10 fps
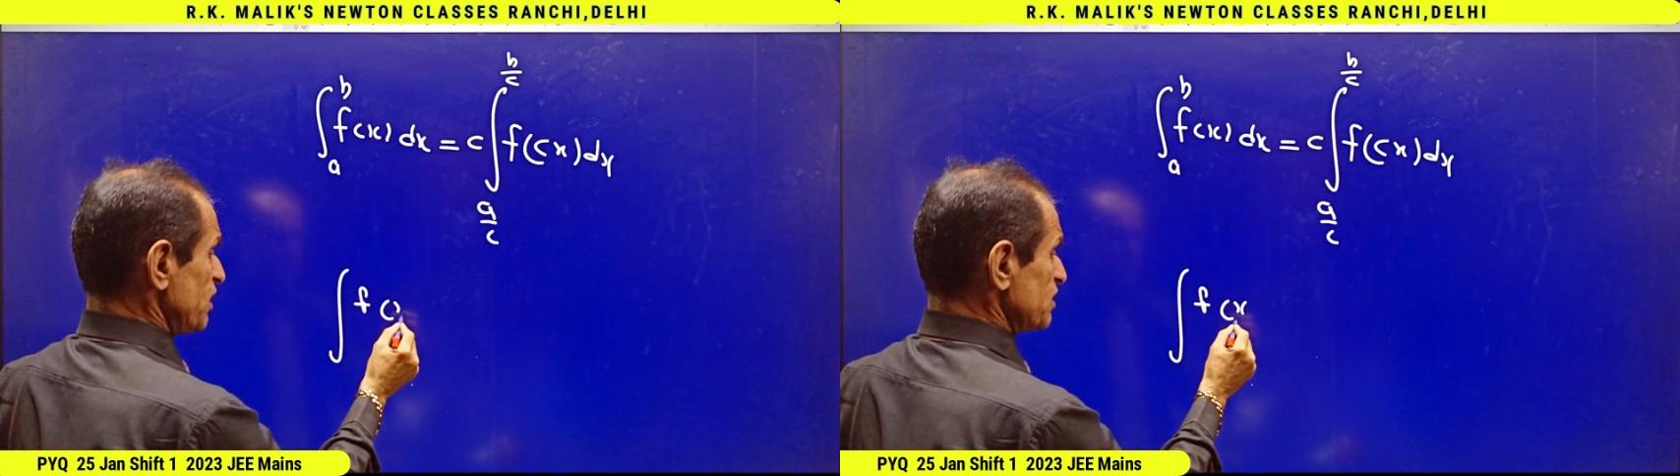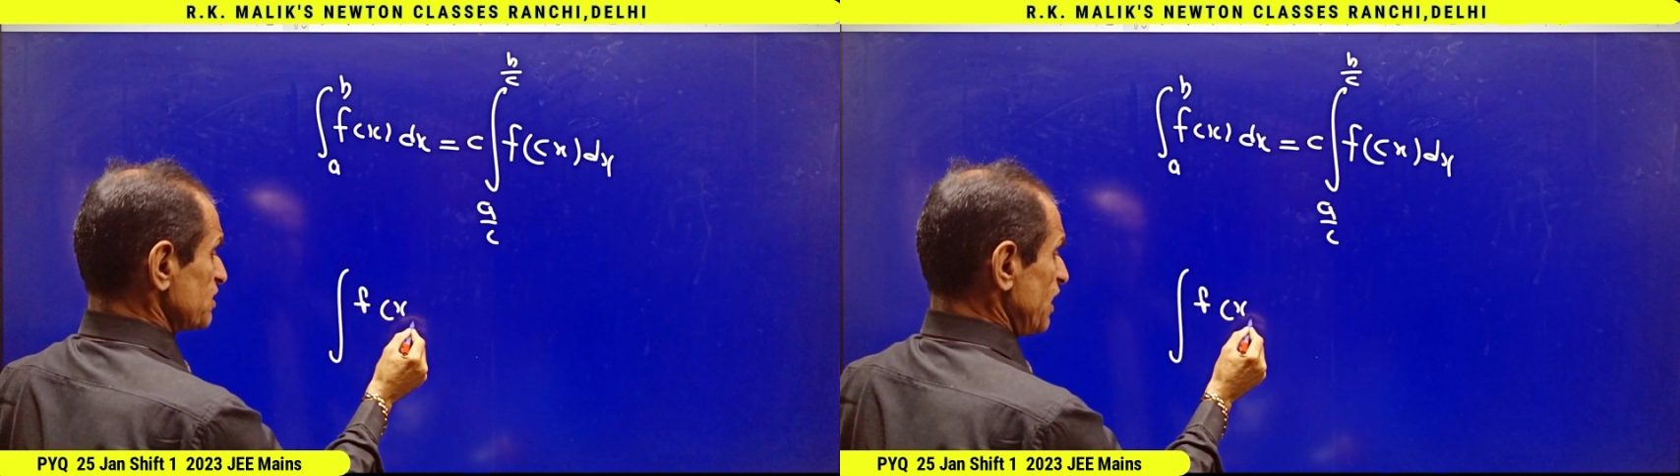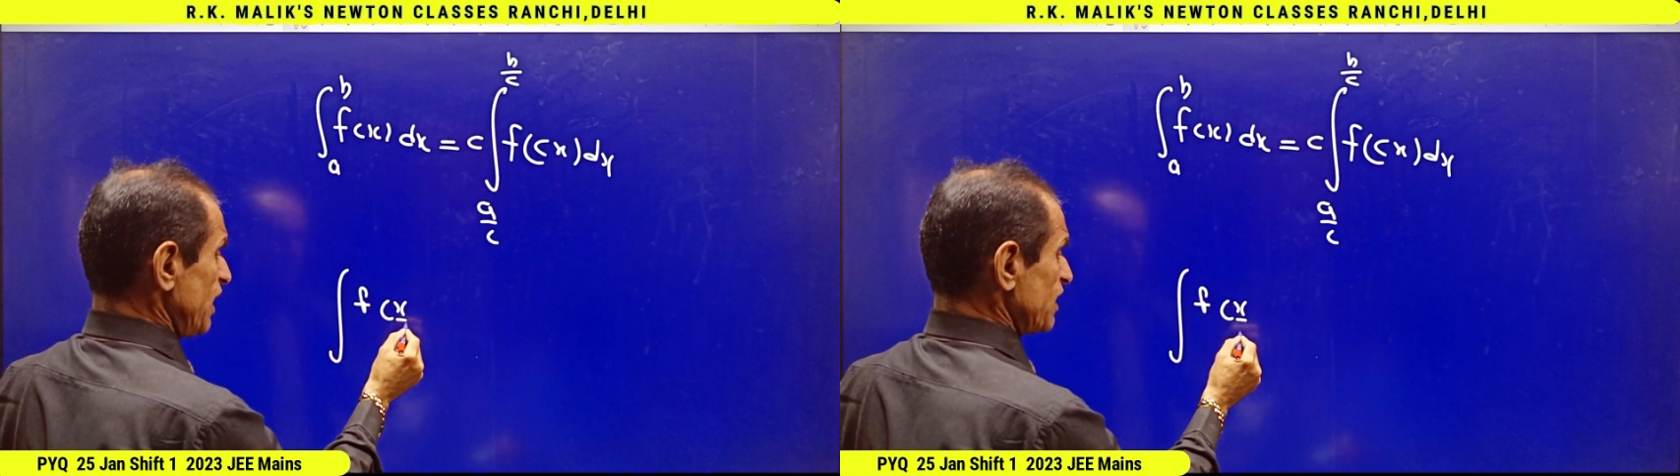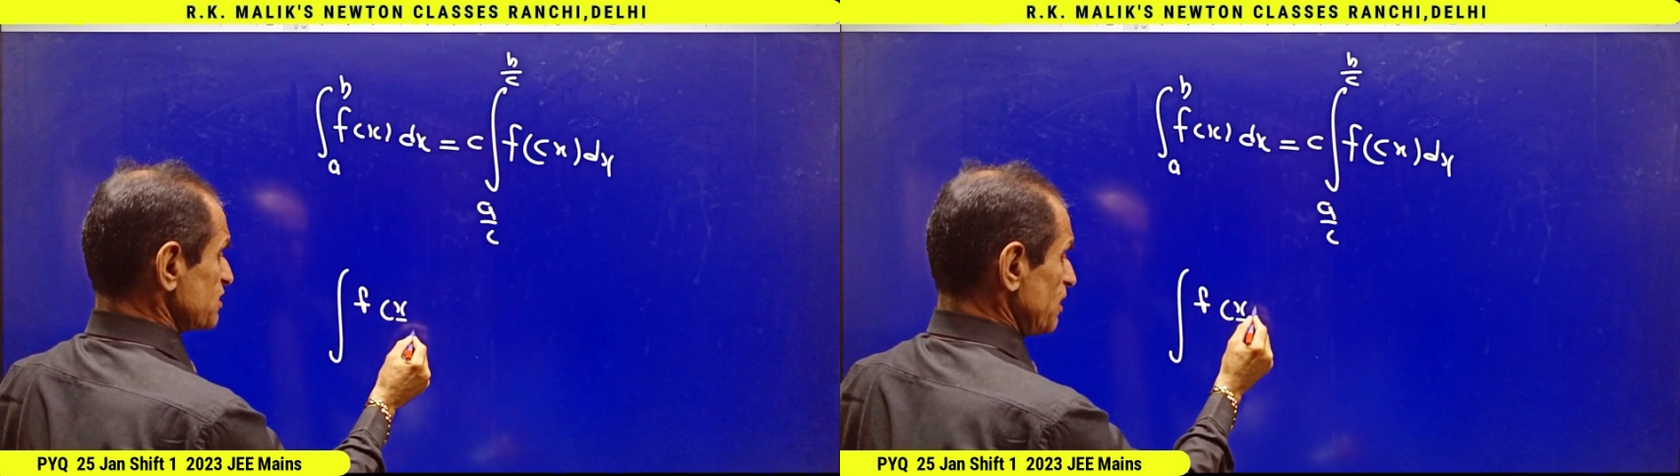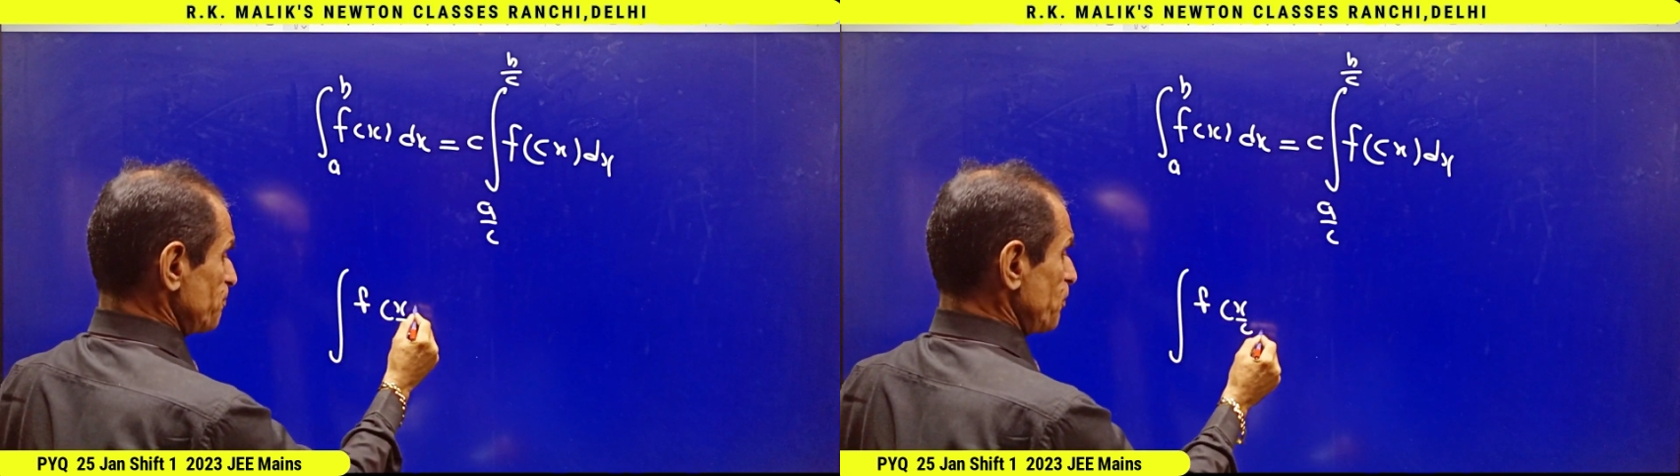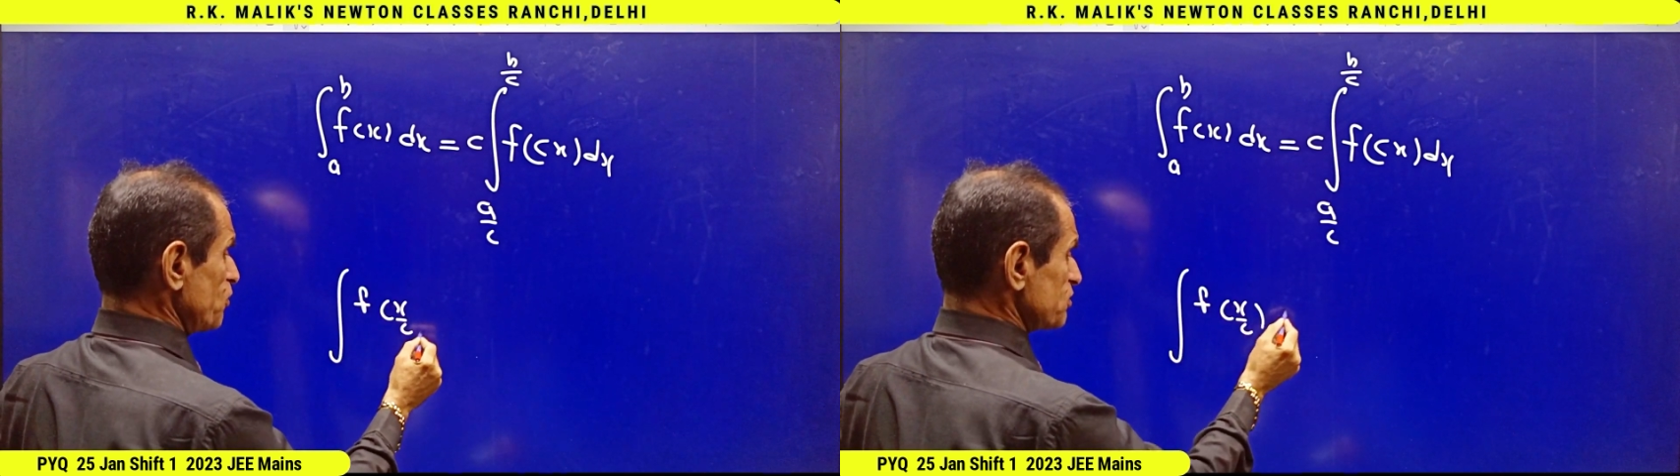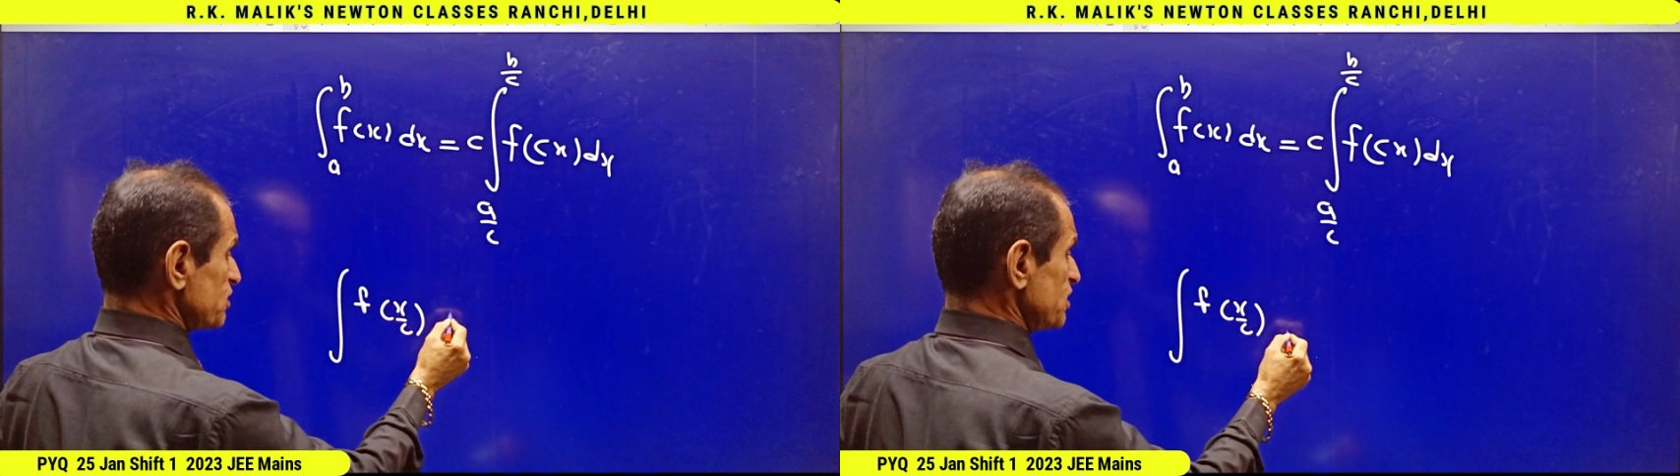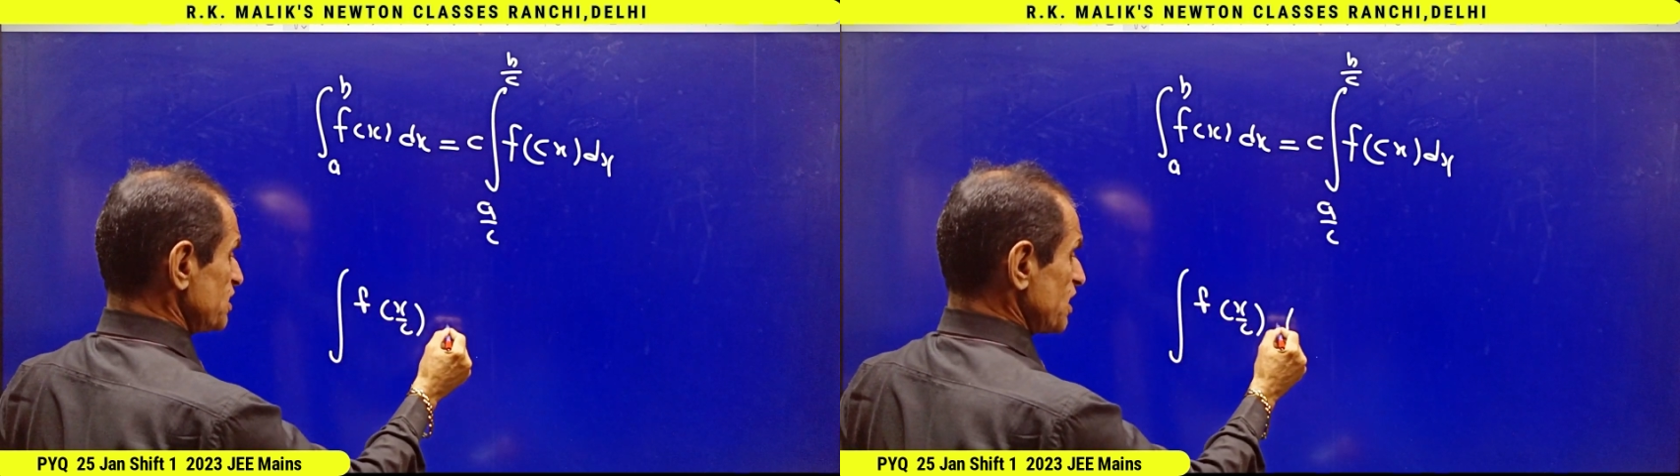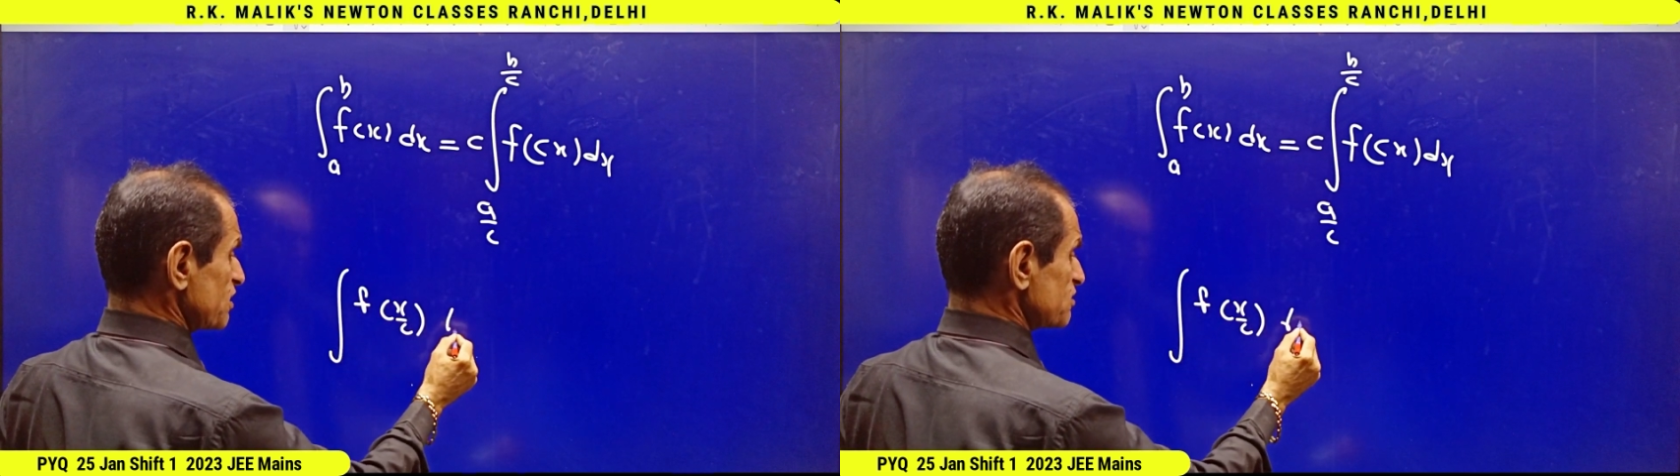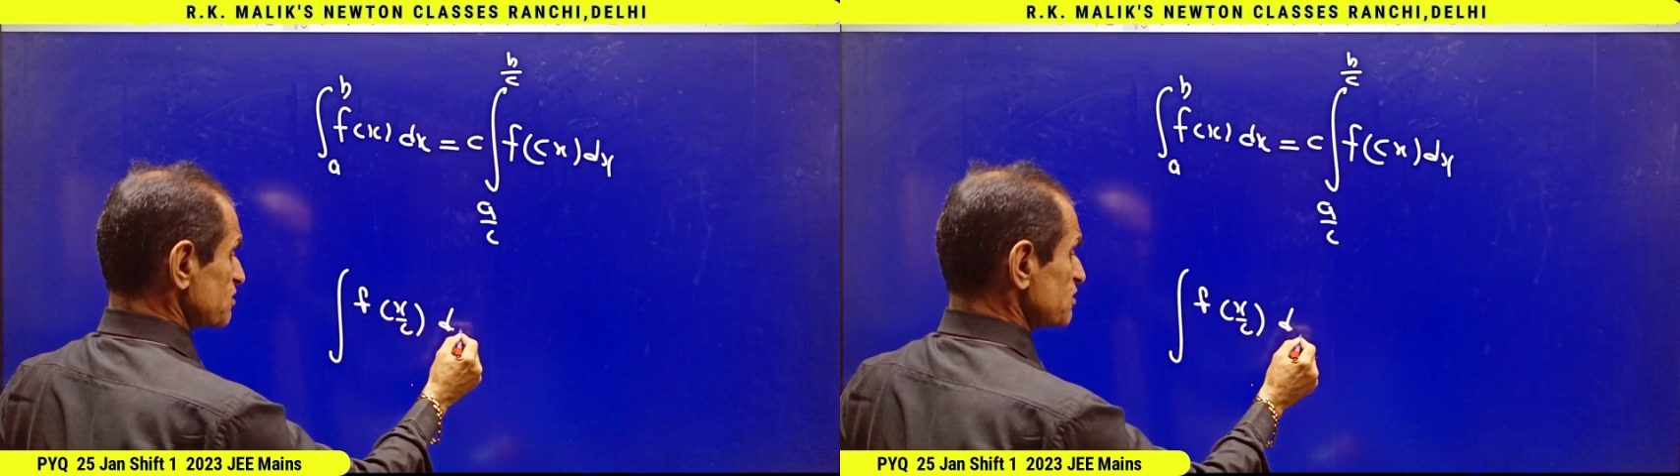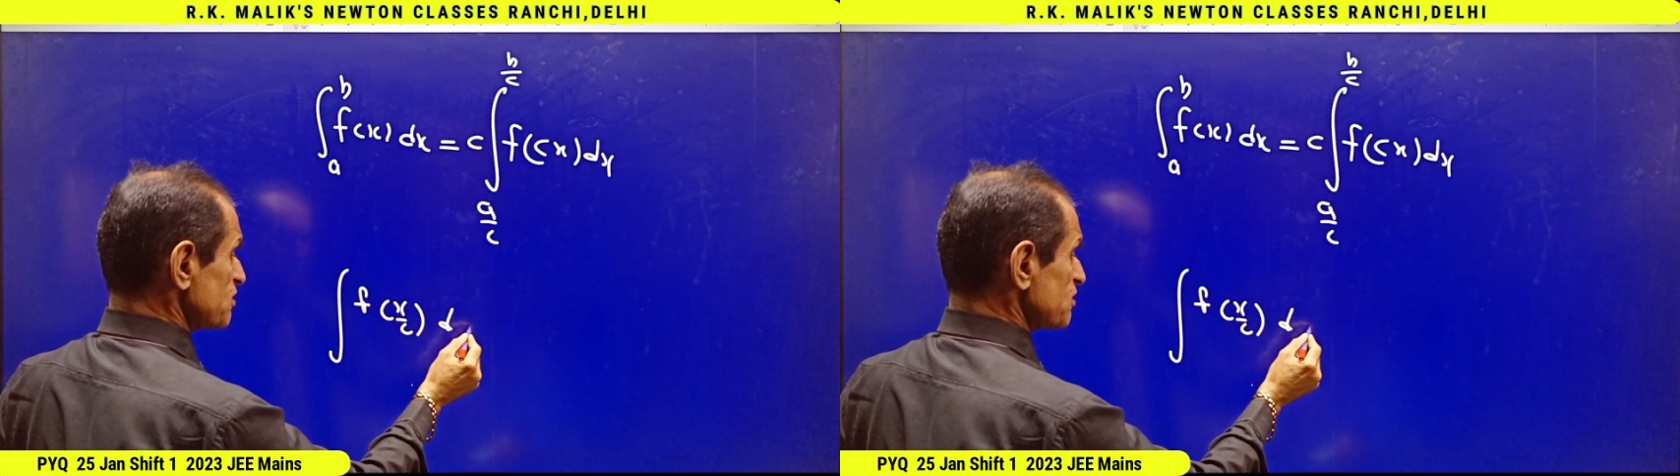that is x upon c dx,